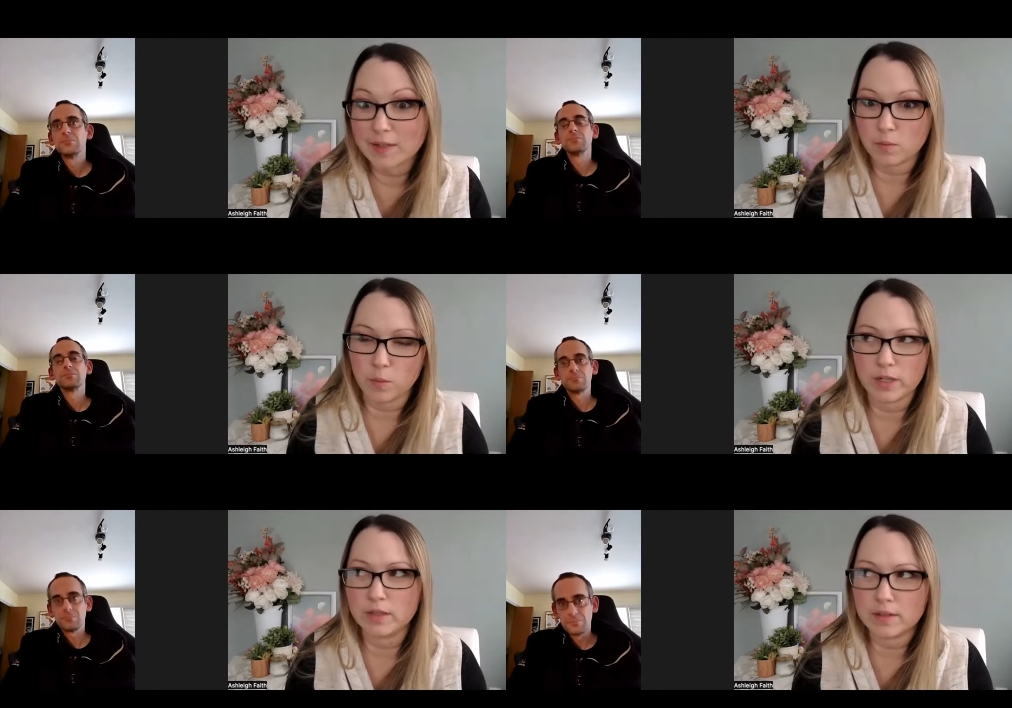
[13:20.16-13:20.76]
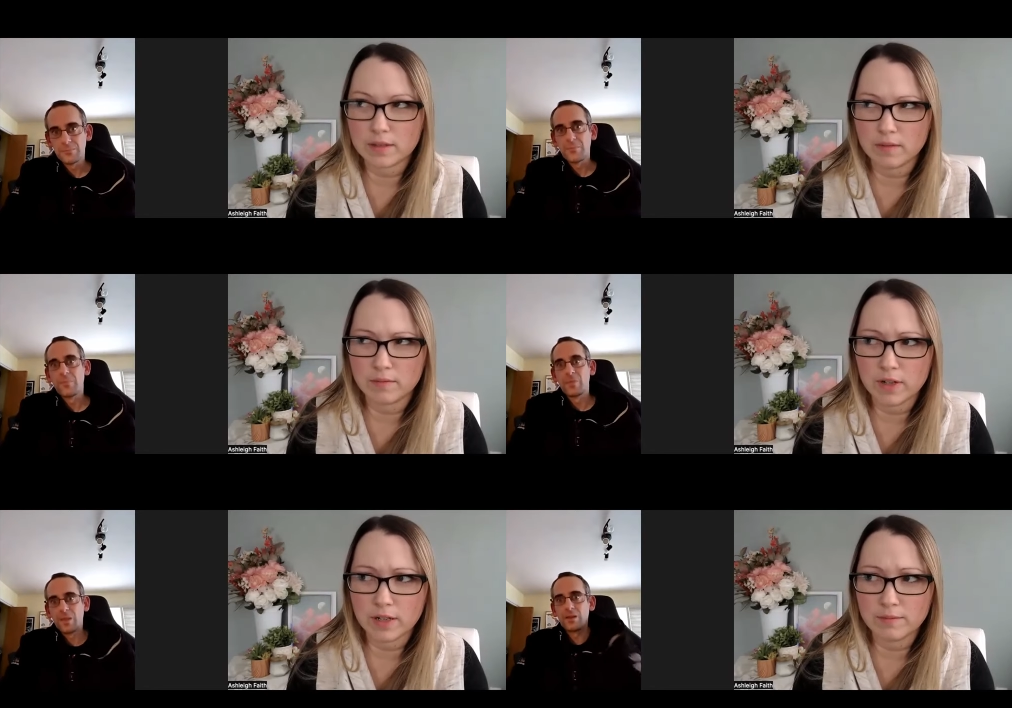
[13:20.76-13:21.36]
Speaker 1: Like where did this
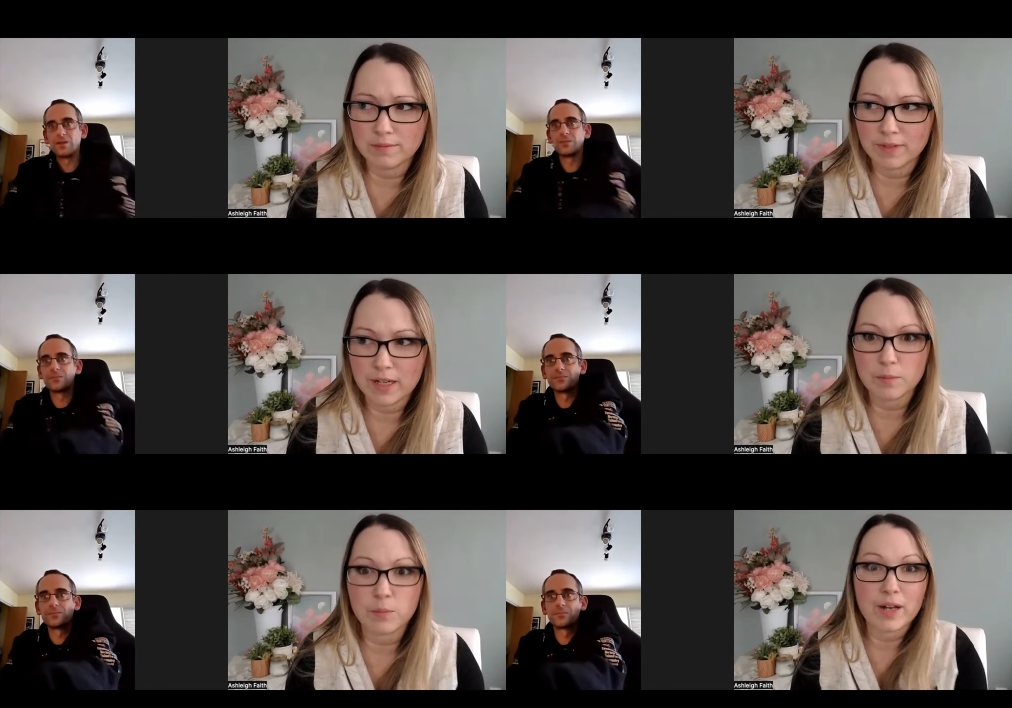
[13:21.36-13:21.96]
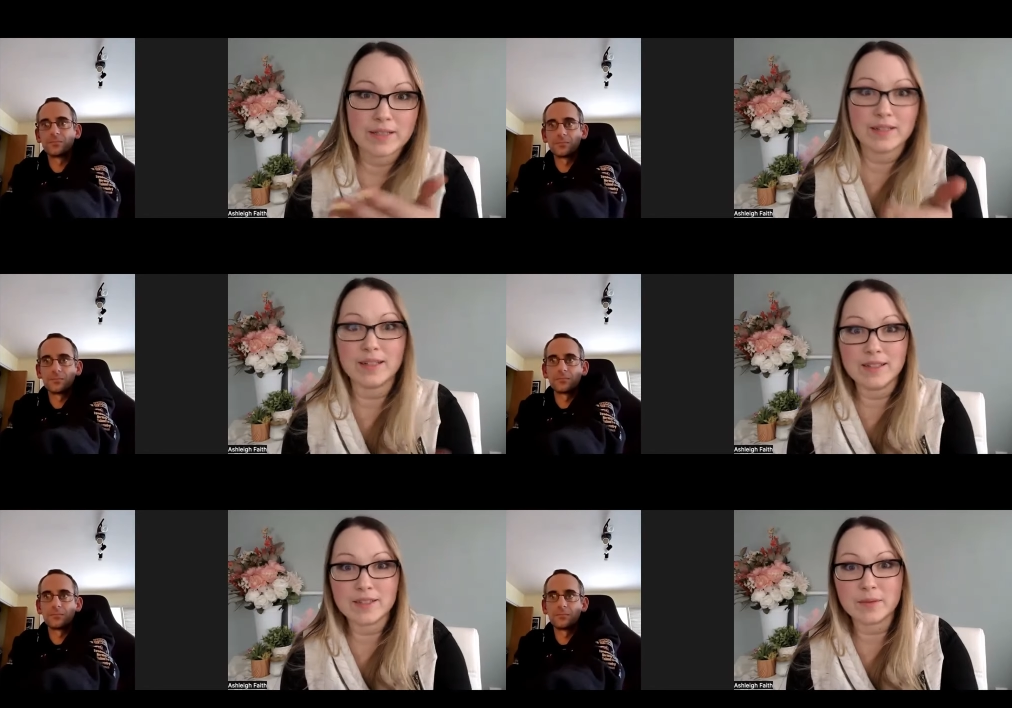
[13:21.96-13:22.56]
come from? Like
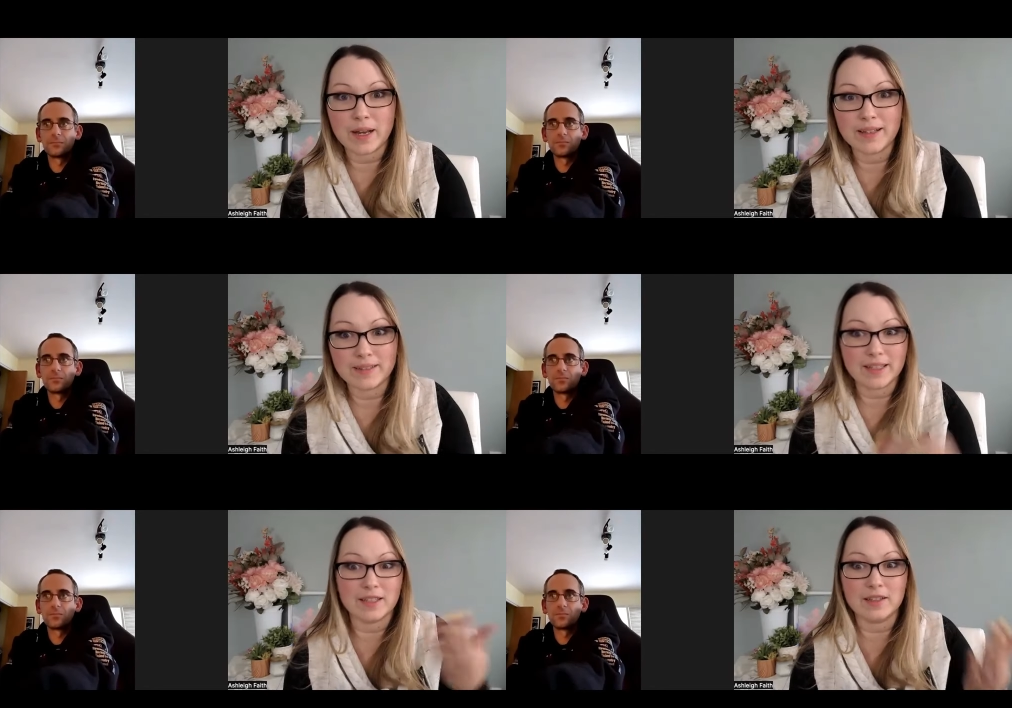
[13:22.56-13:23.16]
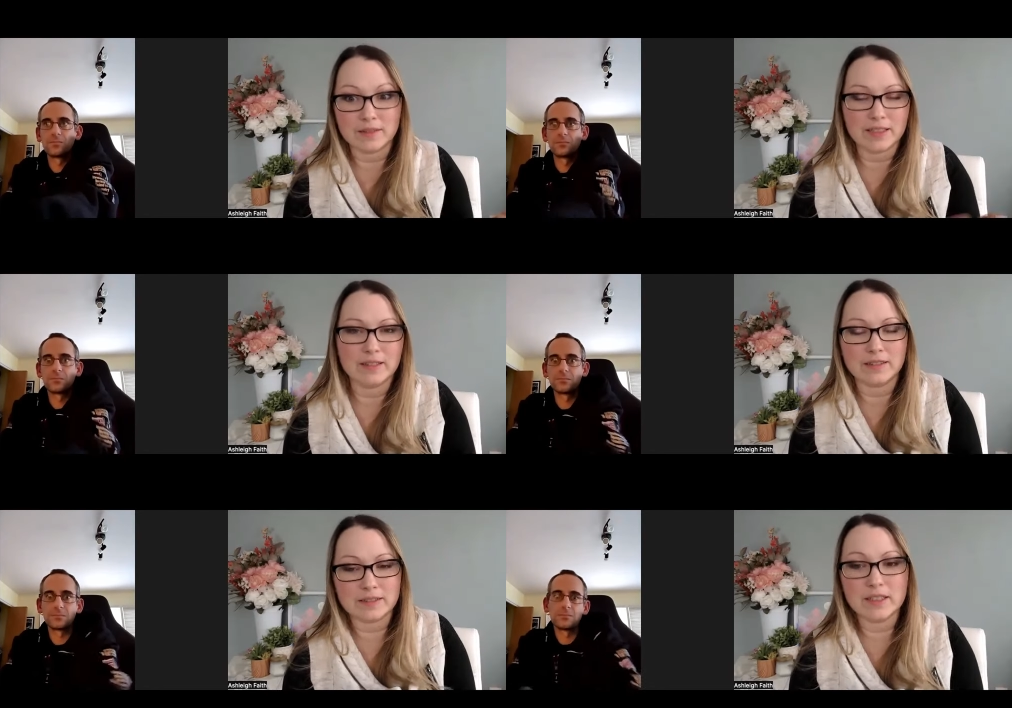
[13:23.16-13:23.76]
precedents, right? Like in
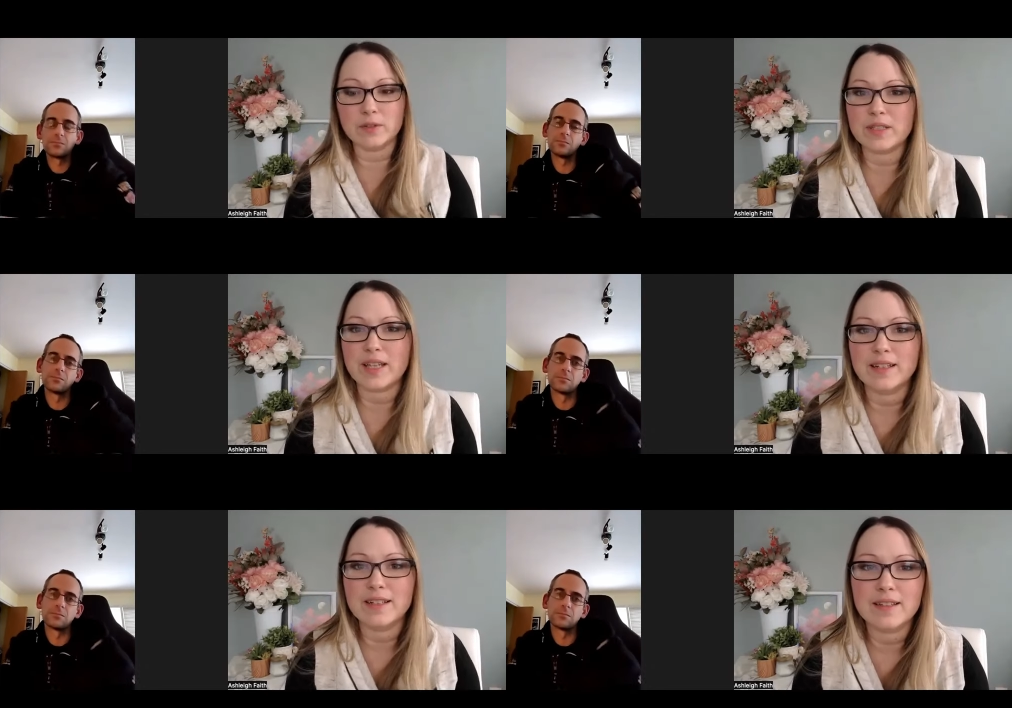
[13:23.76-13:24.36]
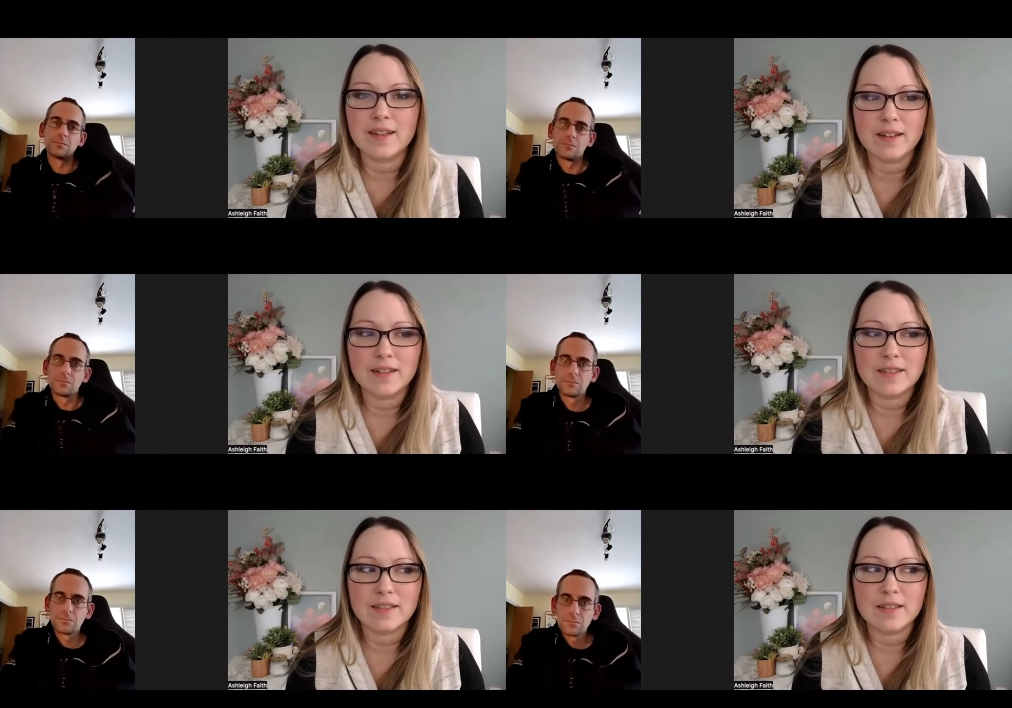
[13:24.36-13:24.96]
in the legal sense,
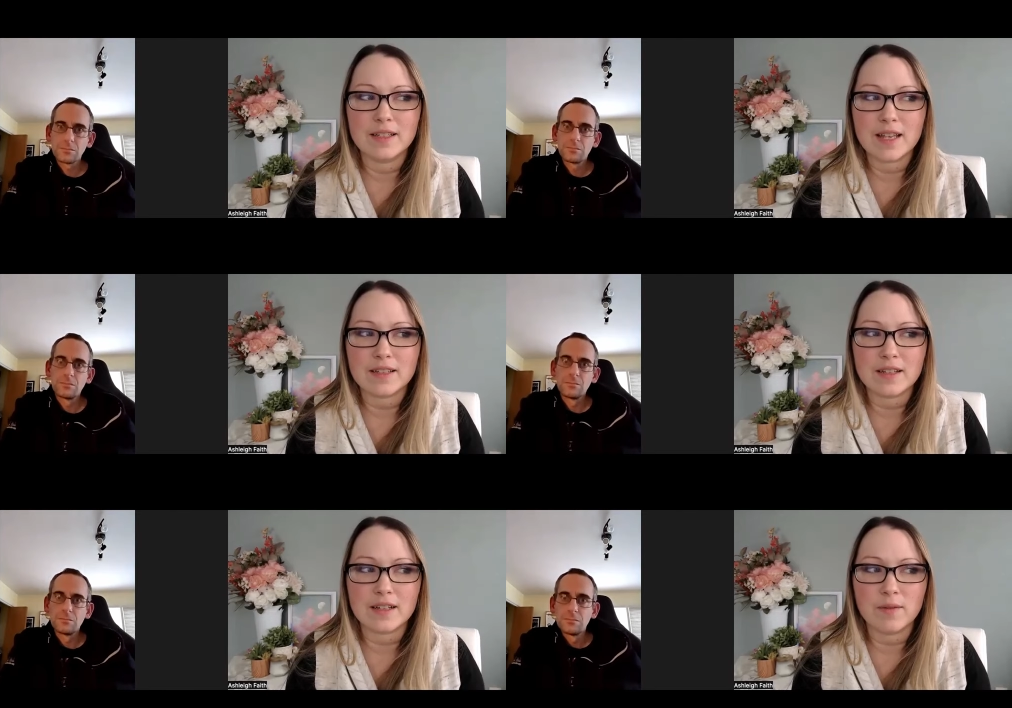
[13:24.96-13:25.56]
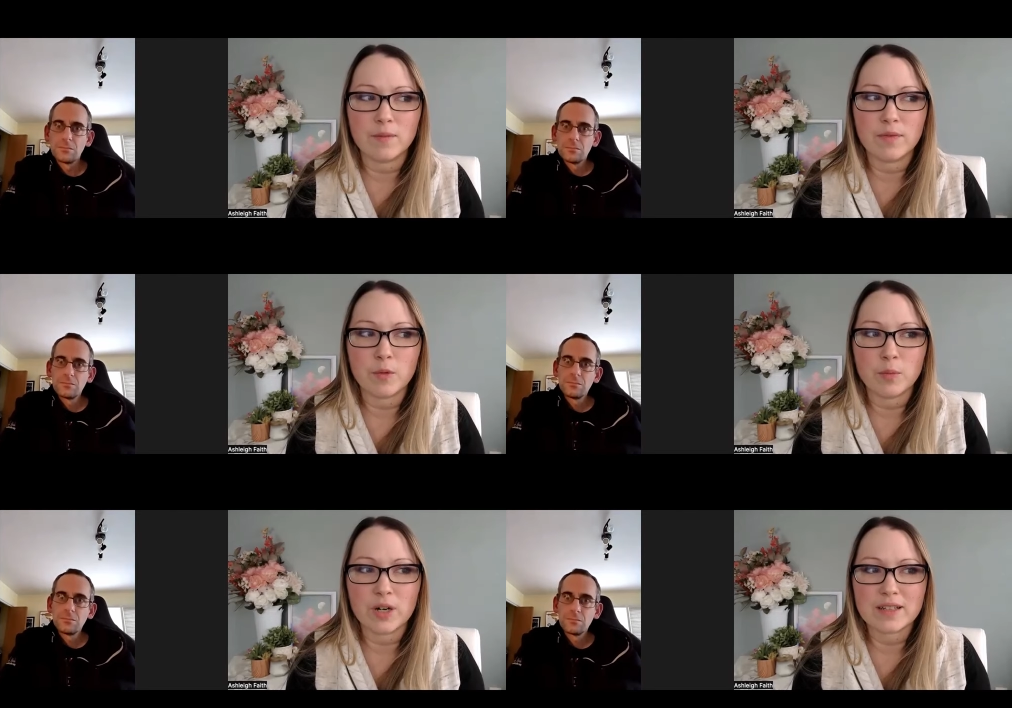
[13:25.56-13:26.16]
this has to come
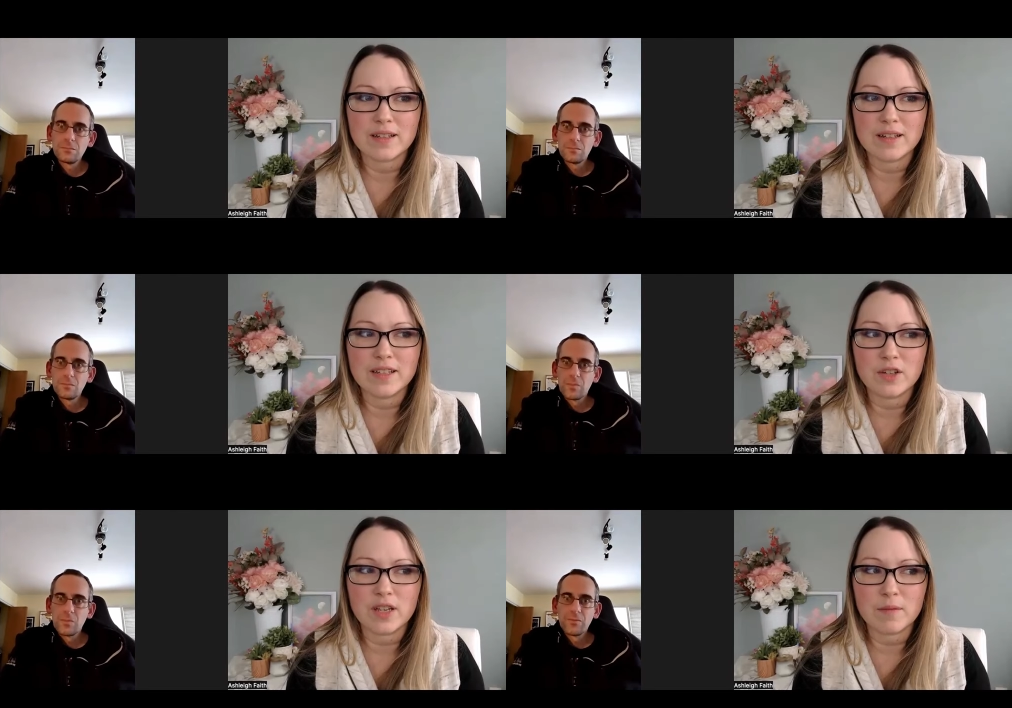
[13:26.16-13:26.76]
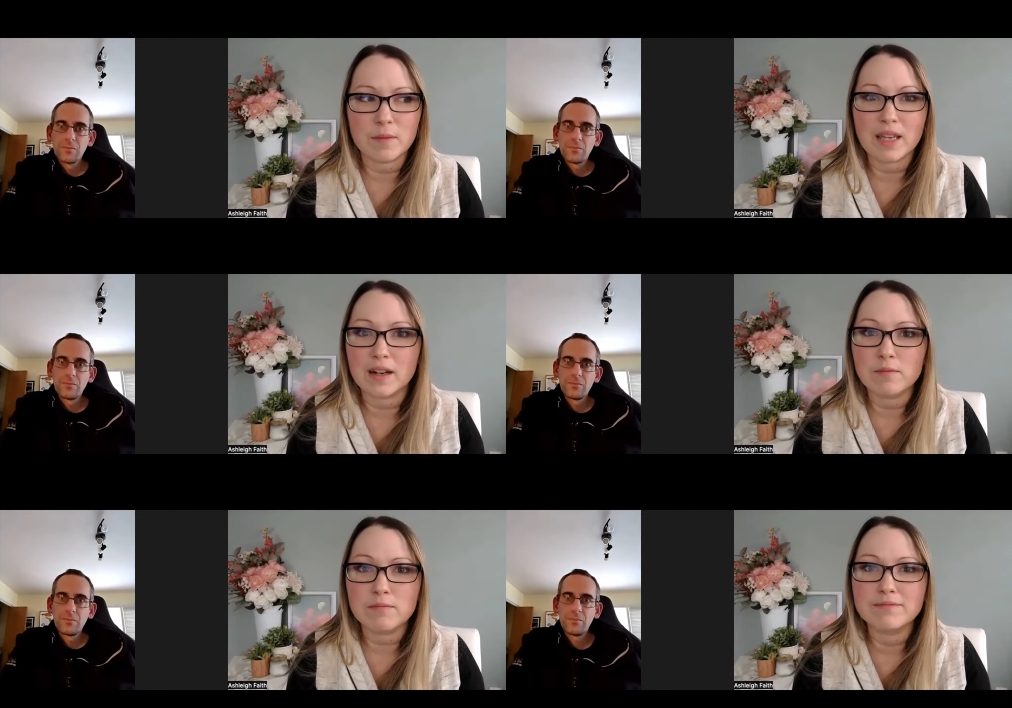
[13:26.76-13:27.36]
from precedents and you can't make it
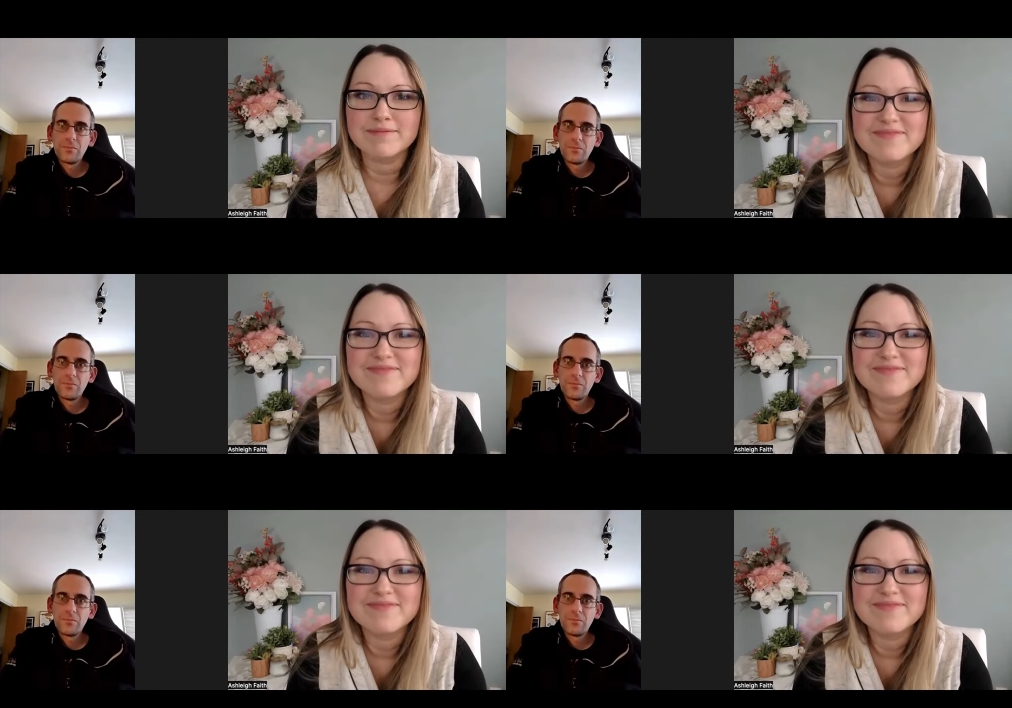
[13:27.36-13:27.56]
up.